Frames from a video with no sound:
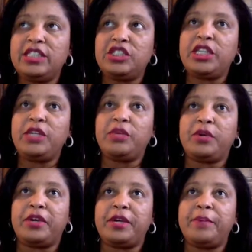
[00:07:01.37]
January,
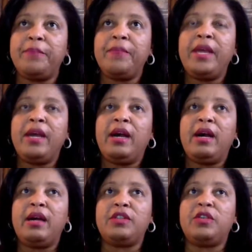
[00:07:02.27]

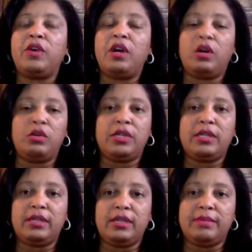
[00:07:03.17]
I own
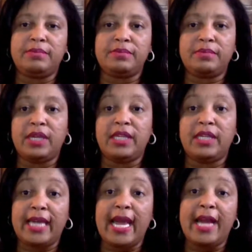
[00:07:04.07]
an
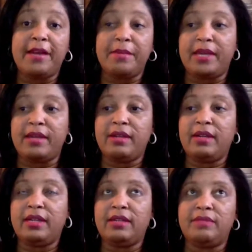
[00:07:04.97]
academy
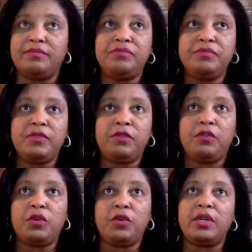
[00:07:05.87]

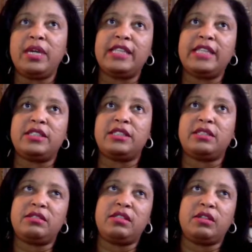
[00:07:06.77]
for
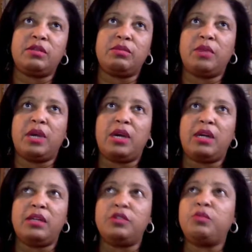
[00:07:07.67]
ages,
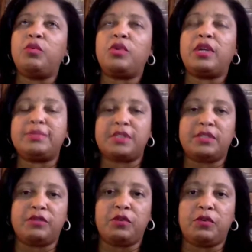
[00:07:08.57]
newborn up
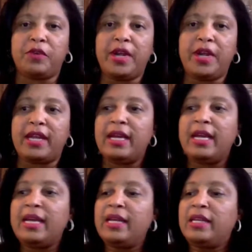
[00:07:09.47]
to 4th grade.
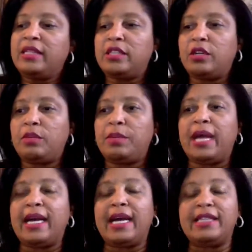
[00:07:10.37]
So
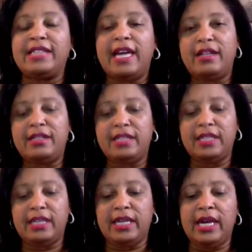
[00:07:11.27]
I got tired of
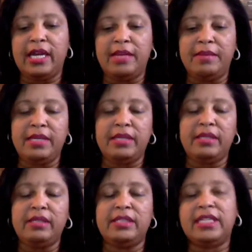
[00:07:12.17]
the economy
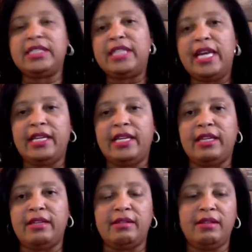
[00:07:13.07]
dictating